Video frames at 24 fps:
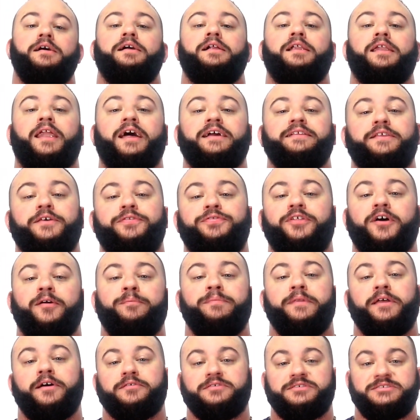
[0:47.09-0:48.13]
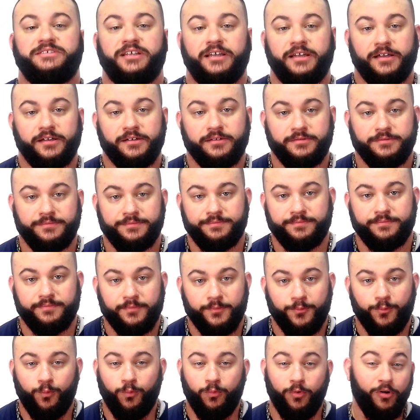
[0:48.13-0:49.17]
like the thumbnail said,
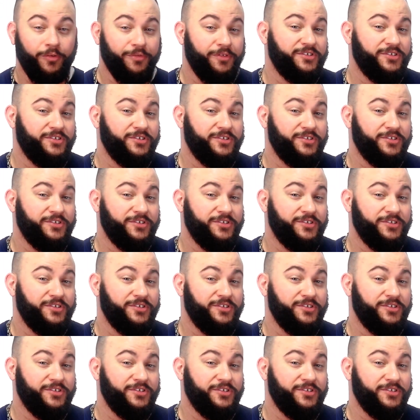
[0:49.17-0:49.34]
will